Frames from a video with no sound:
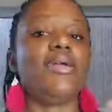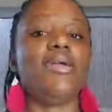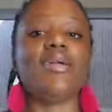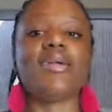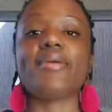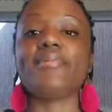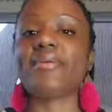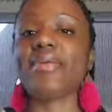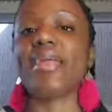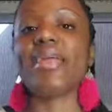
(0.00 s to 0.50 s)

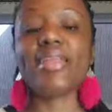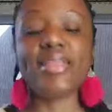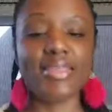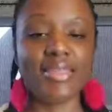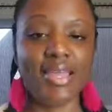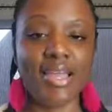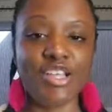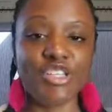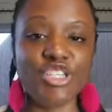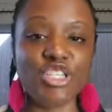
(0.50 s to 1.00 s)
It could be
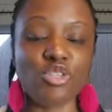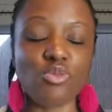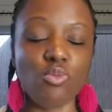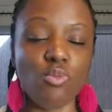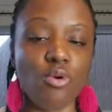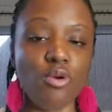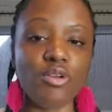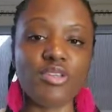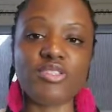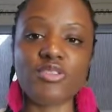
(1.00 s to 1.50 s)
anything, just
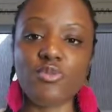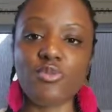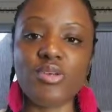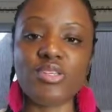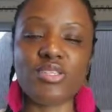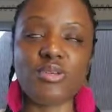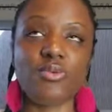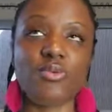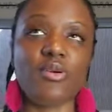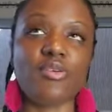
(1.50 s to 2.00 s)
words of
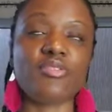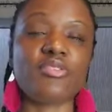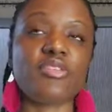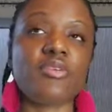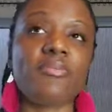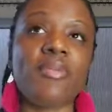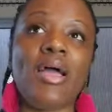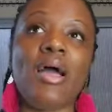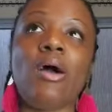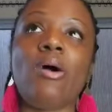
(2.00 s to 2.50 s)
wisdom, whether
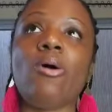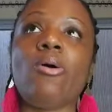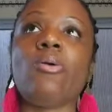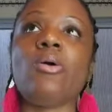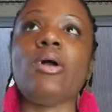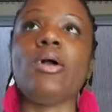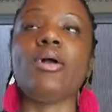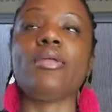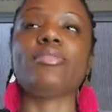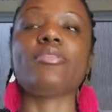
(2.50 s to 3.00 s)
it's
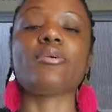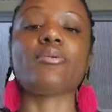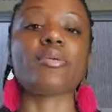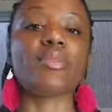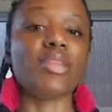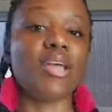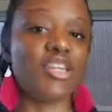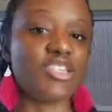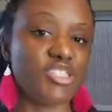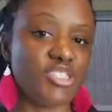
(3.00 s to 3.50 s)
about the
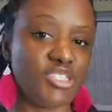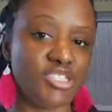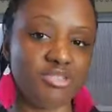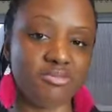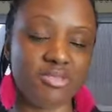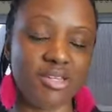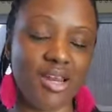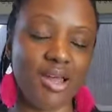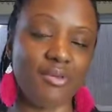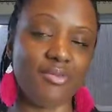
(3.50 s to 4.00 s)

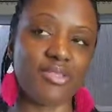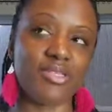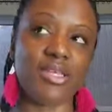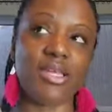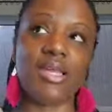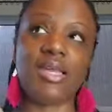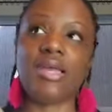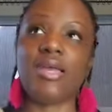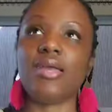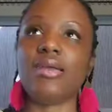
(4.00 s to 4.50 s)
relationship that I was
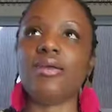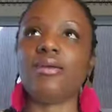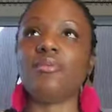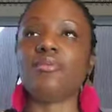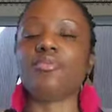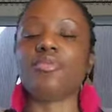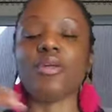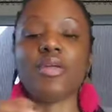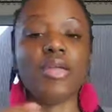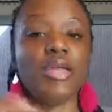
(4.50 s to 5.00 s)

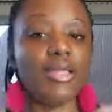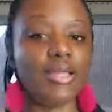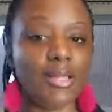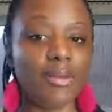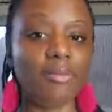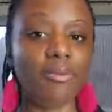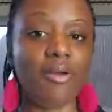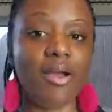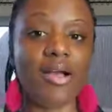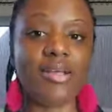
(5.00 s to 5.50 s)
in, the
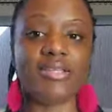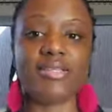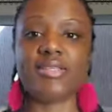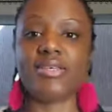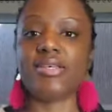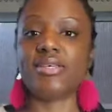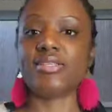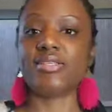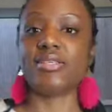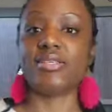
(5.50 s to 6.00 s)
healing
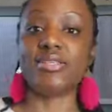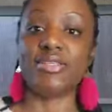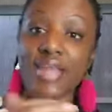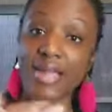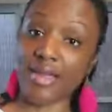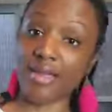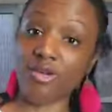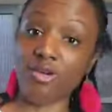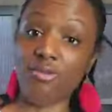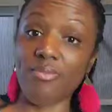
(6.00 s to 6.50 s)
process, the
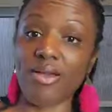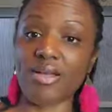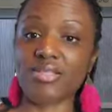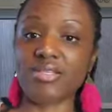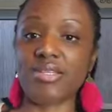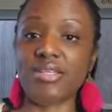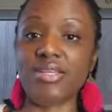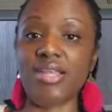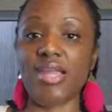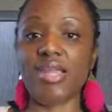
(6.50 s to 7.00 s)
date going back
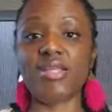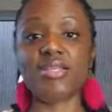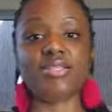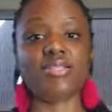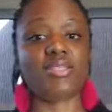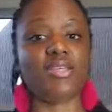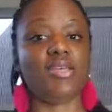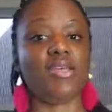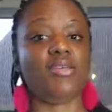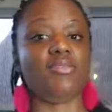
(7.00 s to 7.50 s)
to the dating
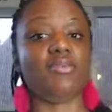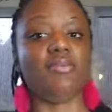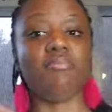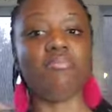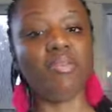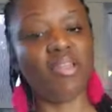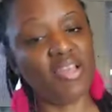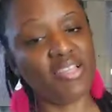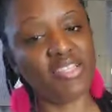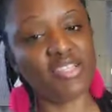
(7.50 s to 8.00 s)
scene, the
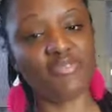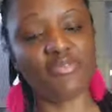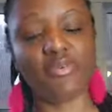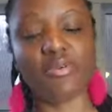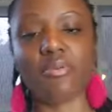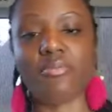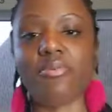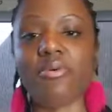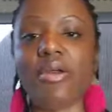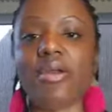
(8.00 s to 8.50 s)
blessings
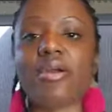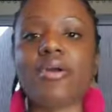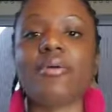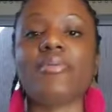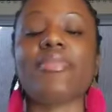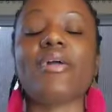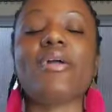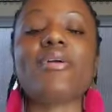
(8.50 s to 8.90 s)
from the breakup.